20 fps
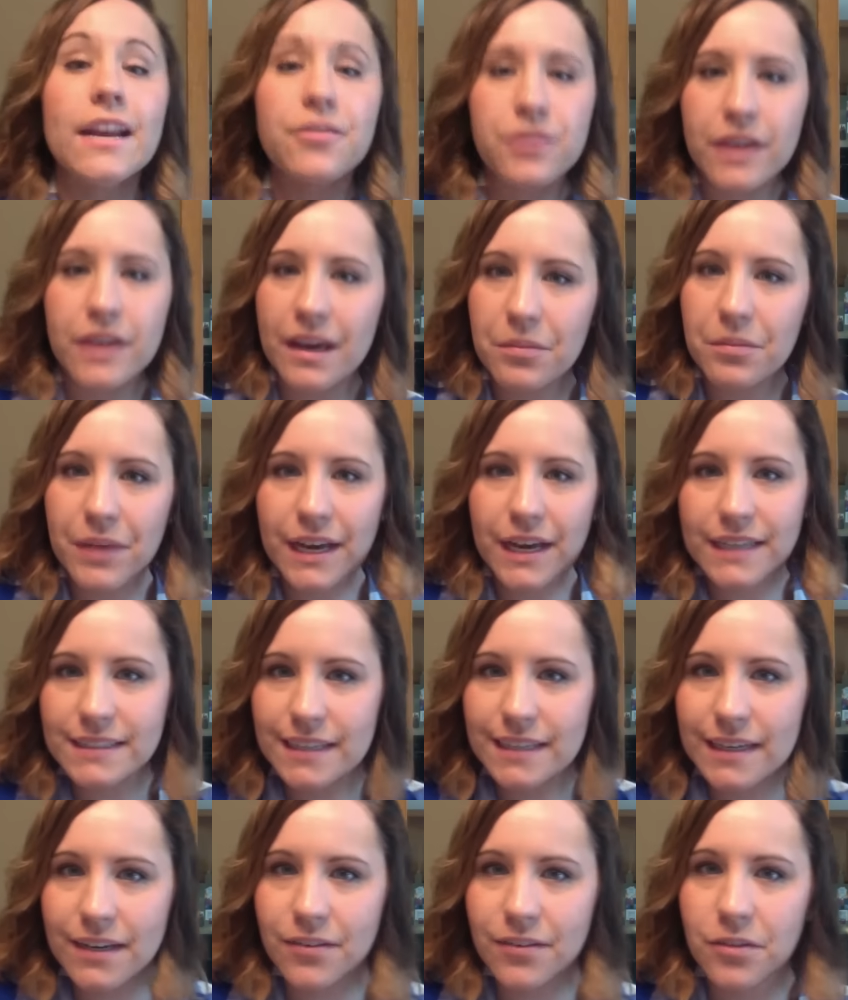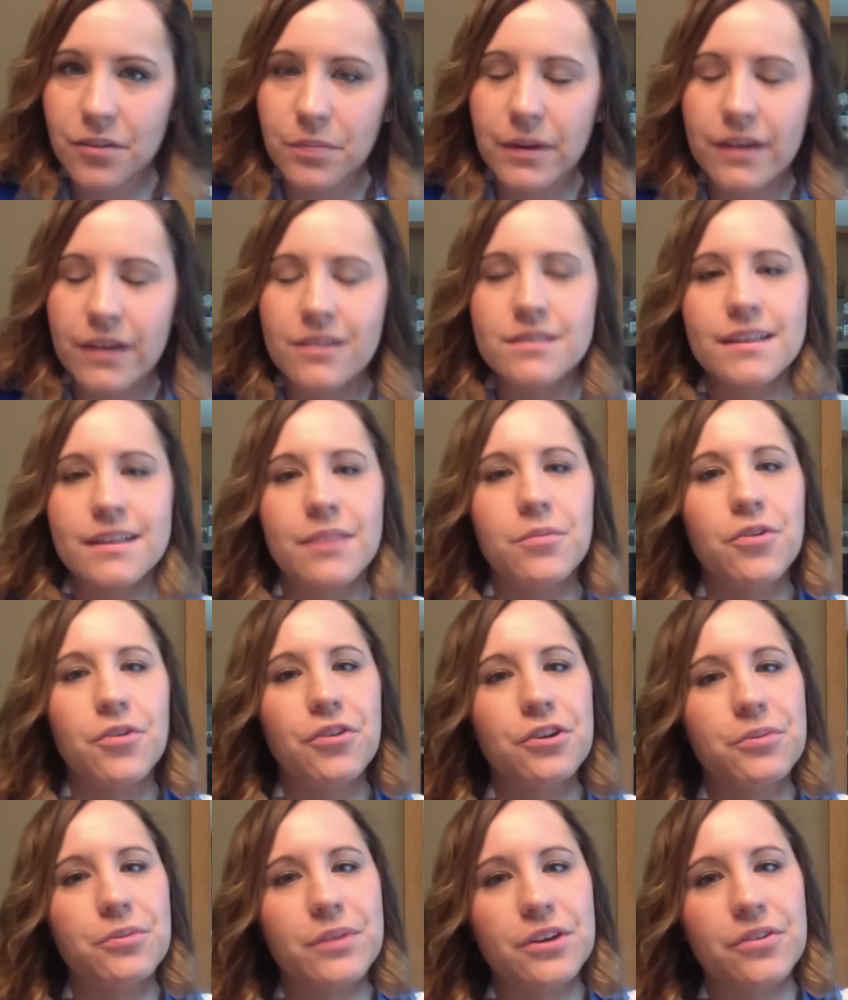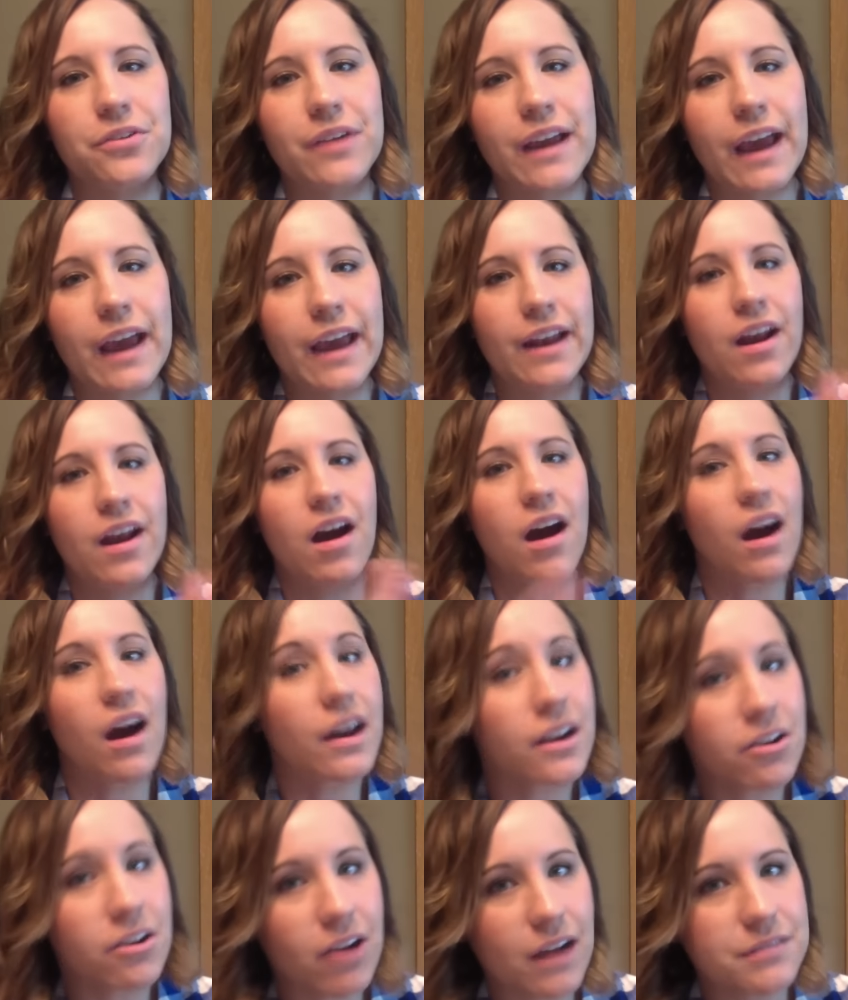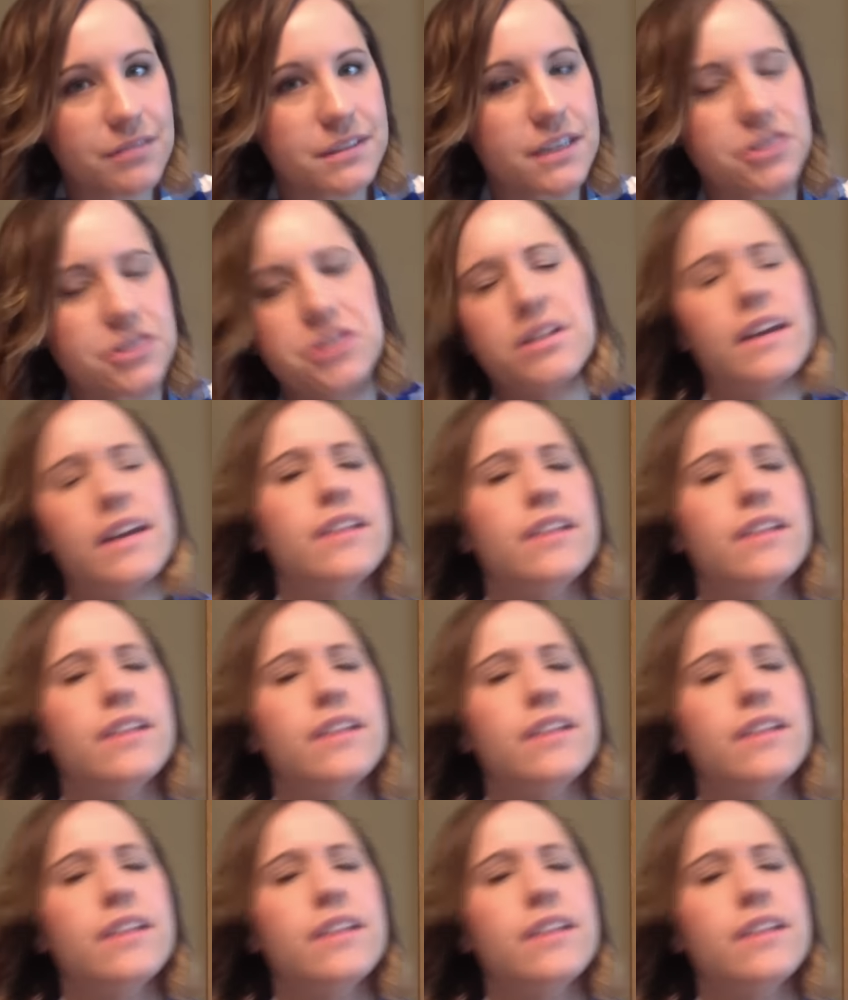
And if you can't make it to any of the panels, I'm going to be doing an autograph session.